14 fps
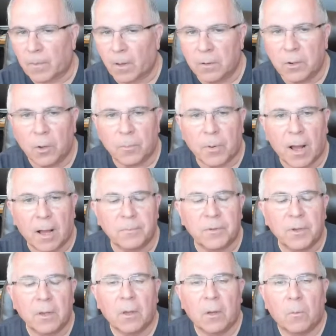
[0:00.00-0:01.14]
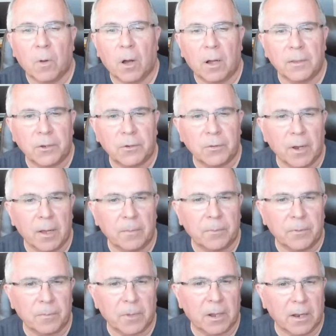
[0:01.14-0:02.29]
No problems. Well, on the trip
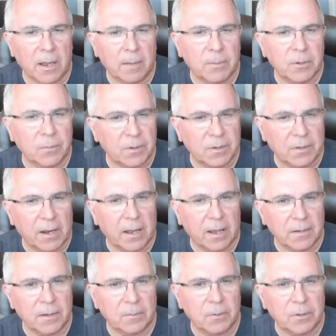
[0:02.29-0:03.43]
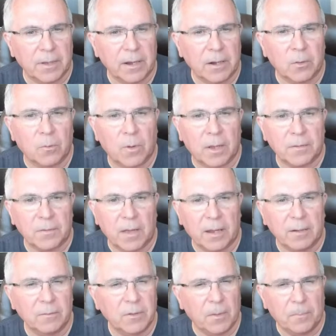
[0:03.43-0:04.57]
from Columbus, like I said, we stayed on the west end.
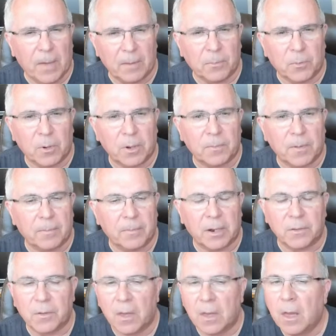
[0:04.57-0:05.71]
It was about 45 minutes.